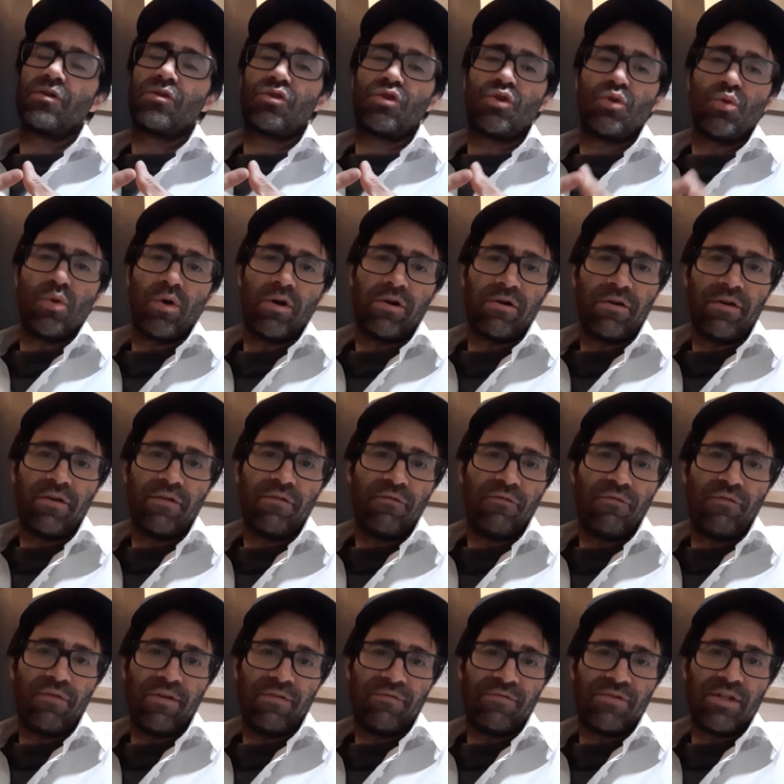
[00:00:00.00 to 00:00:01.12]

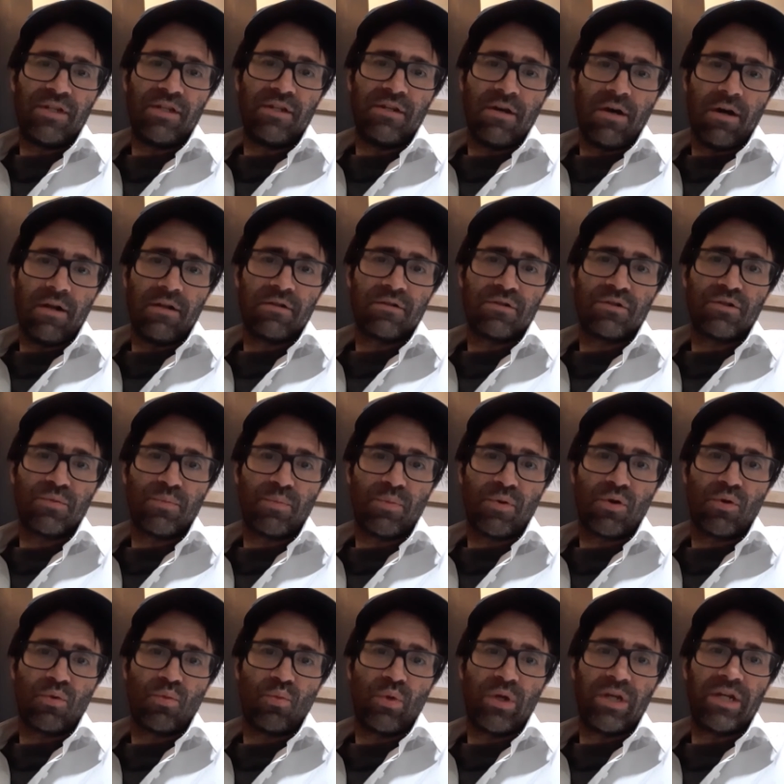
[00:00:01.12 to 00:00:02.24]
$250
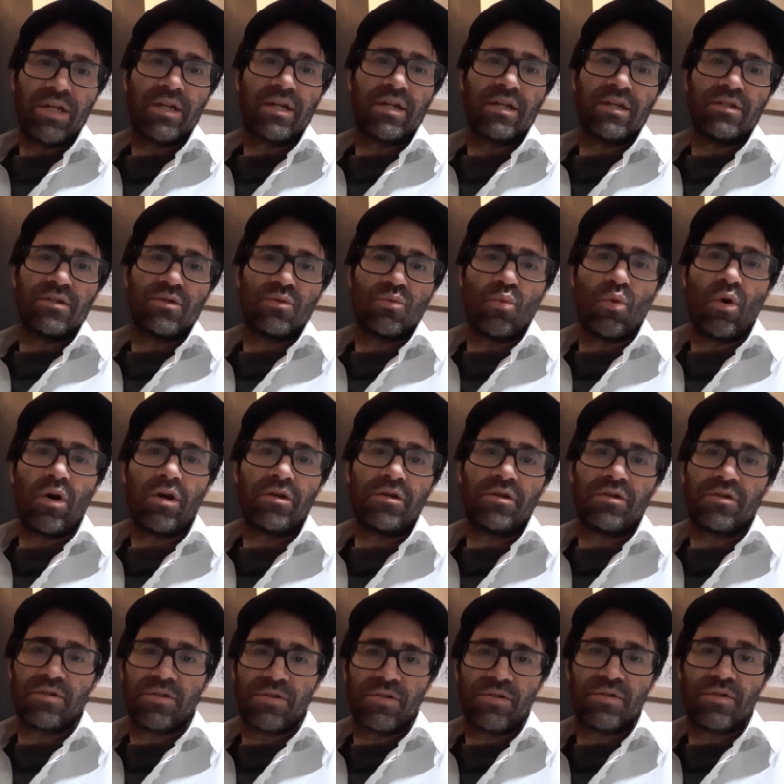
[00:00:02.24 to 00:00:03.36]
per week is what
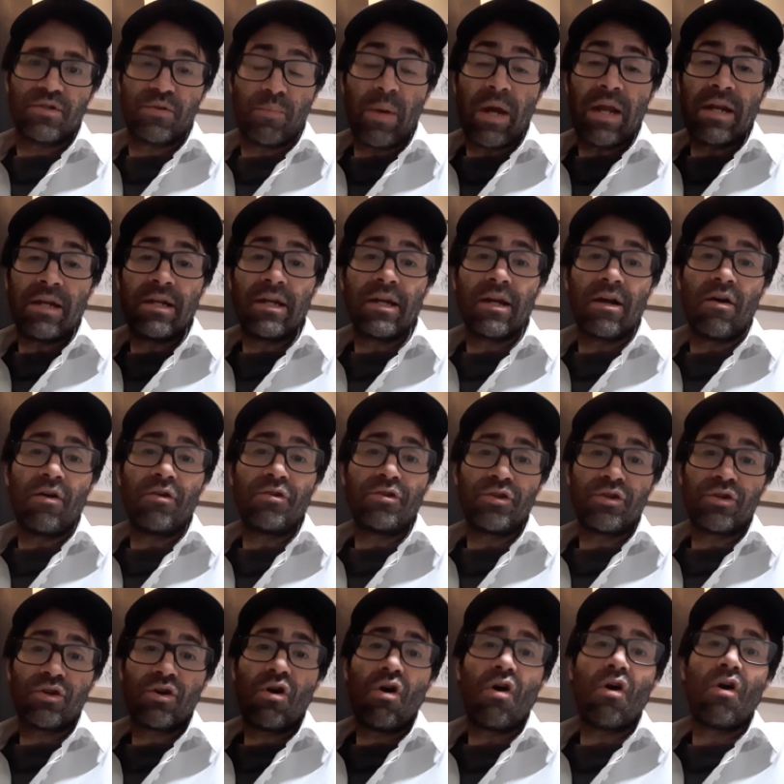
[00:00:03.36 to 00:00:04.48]
you're spending on
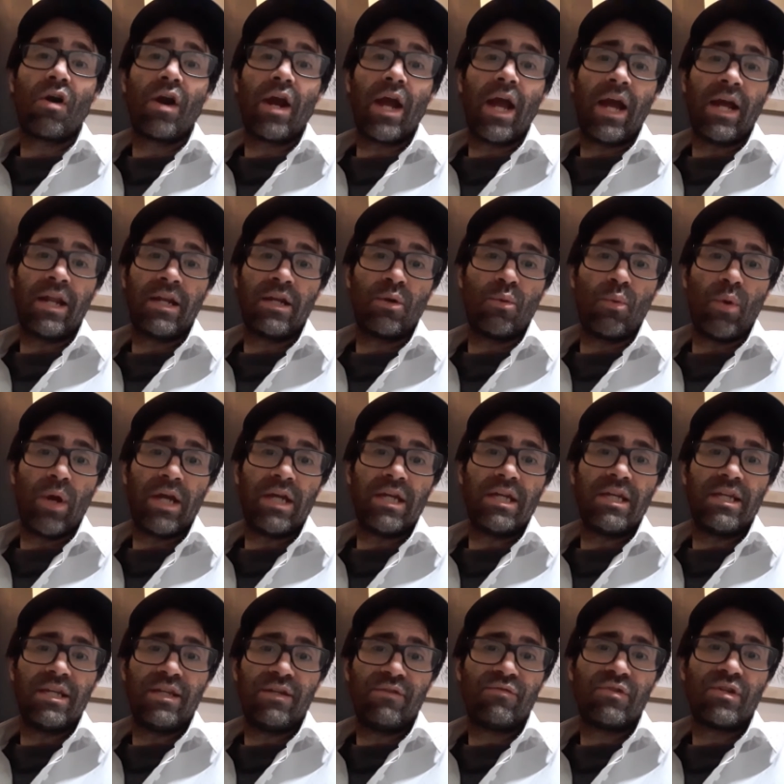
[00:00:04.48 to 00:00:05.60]
your car anyway
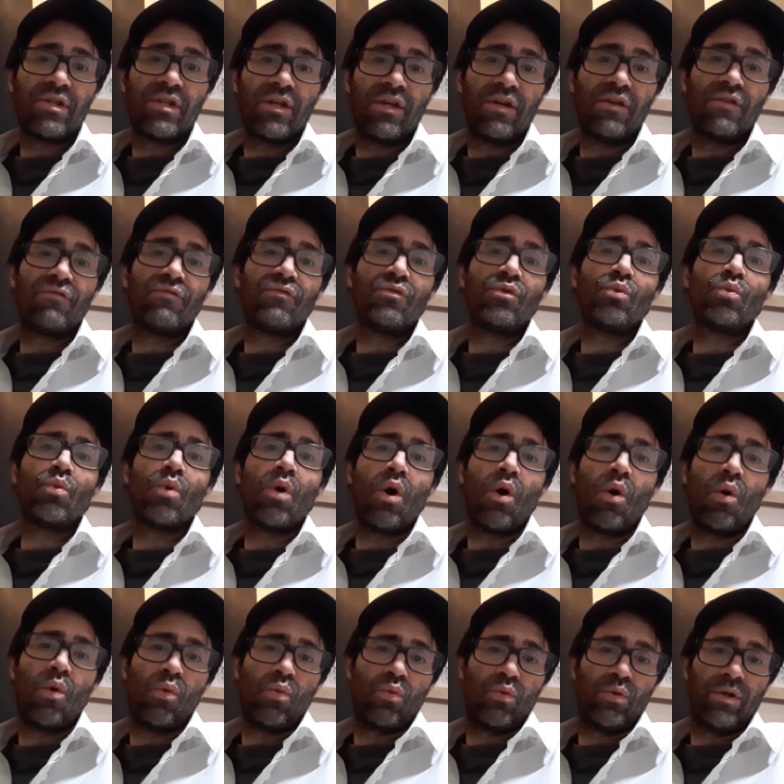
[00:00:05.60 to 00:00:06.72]
even if you
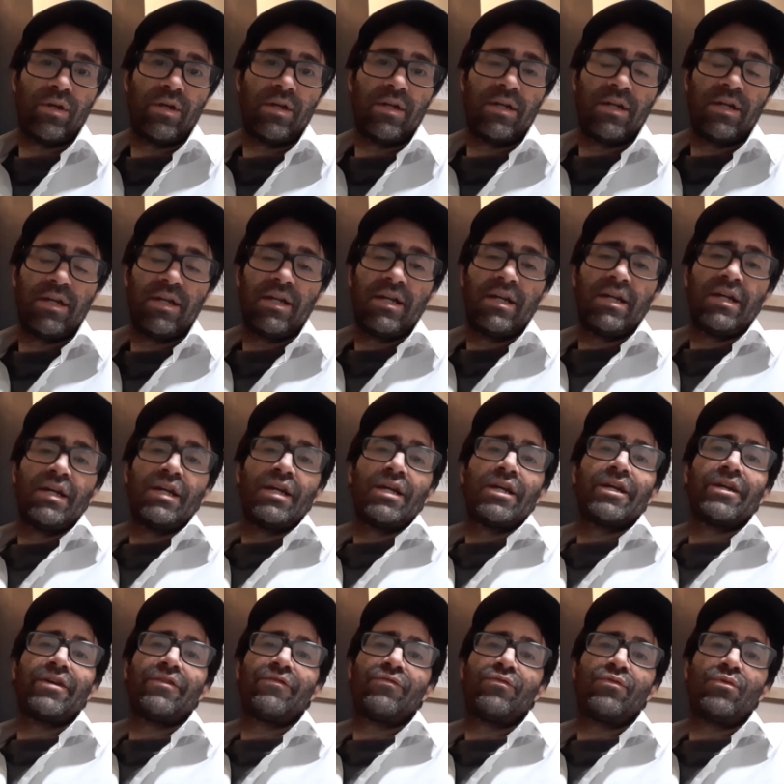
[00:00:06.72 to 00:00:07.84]
own
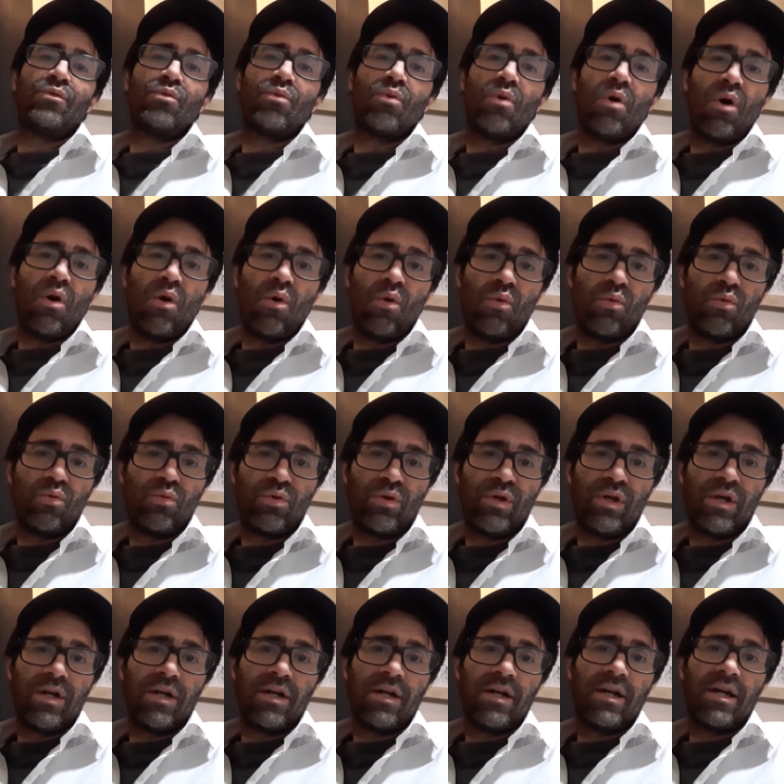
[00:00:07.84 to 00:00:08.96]
if you
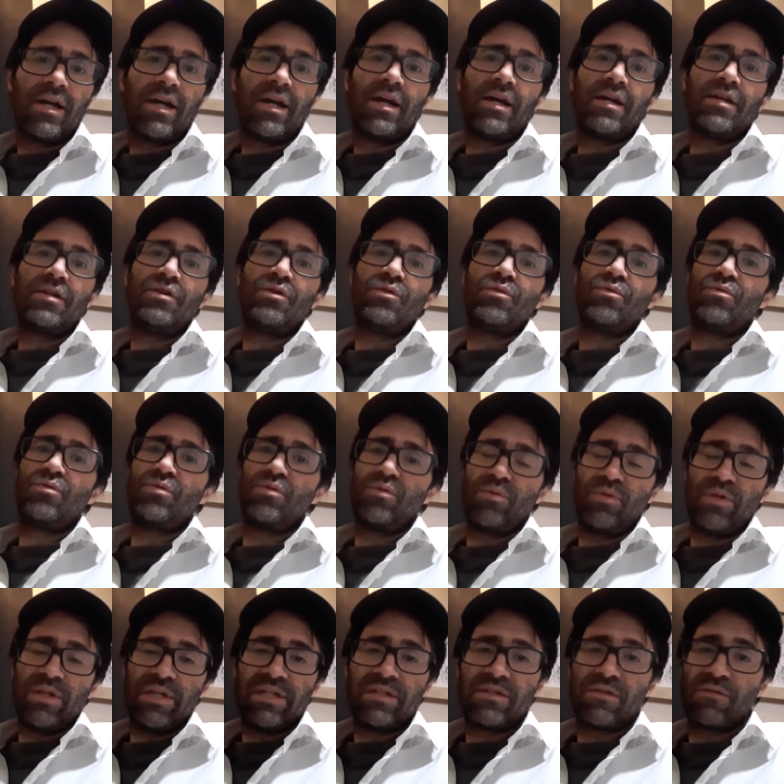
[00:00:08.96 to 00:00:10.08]
own and you do
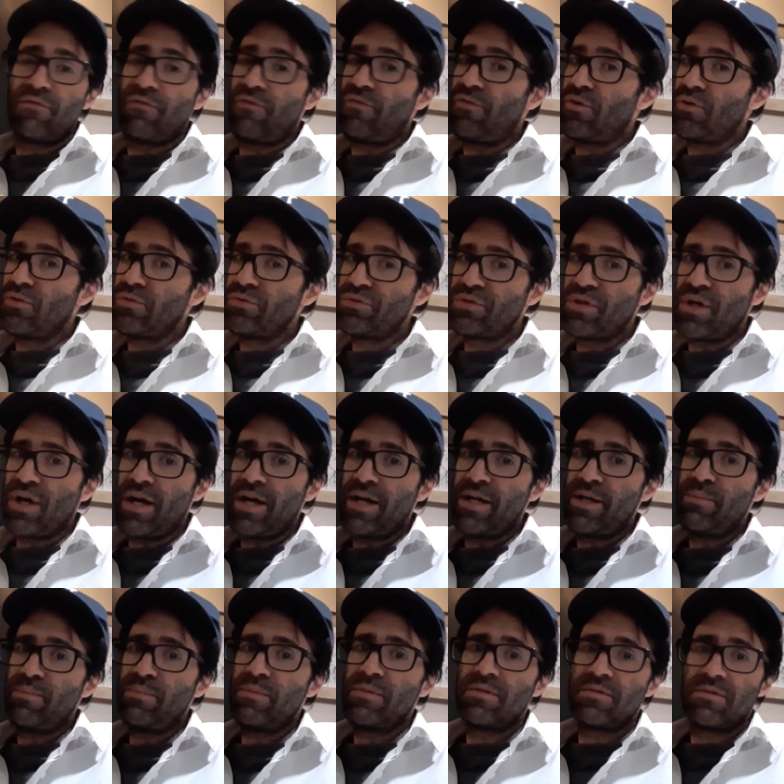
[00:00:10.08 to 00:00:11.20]
this full
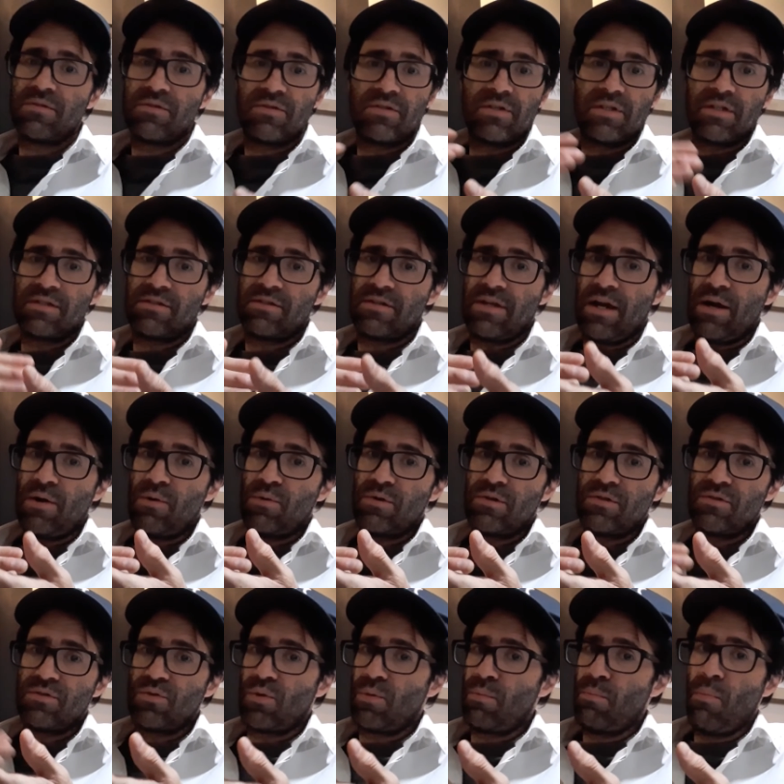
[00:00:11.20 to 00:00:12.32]
time 6
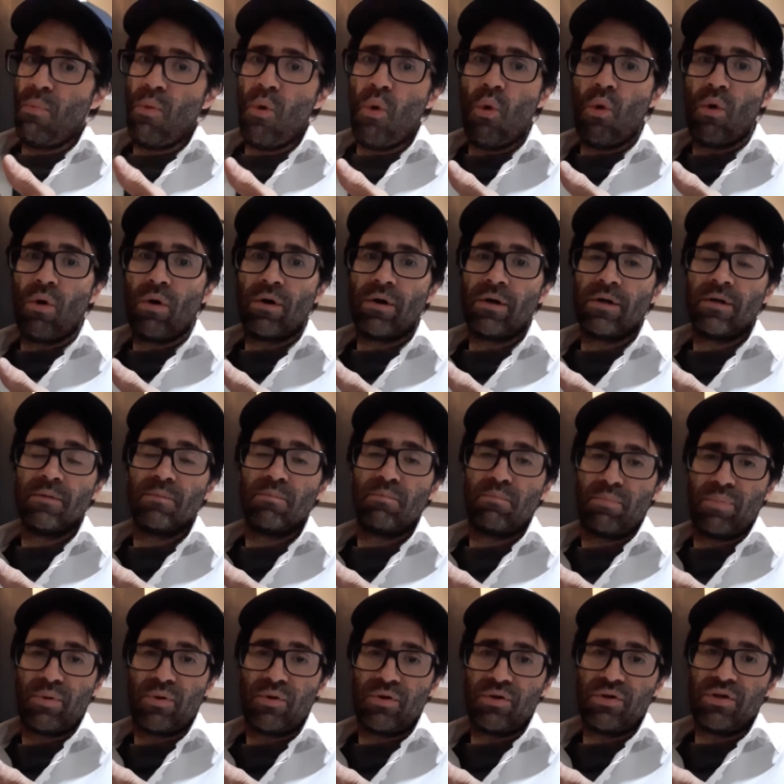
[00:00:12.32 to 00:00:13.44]
hours or more
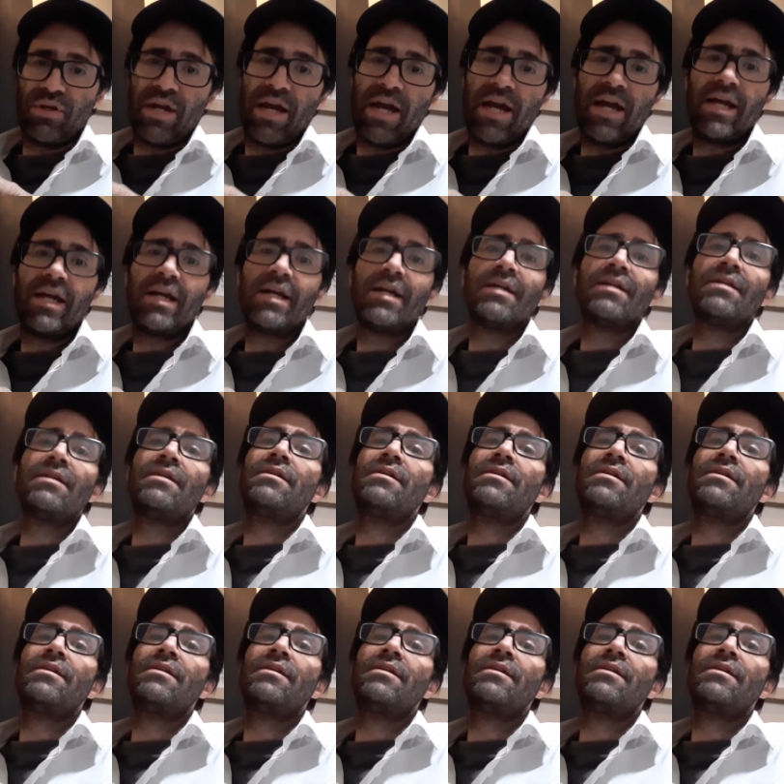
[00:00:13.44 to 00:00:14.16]
per day,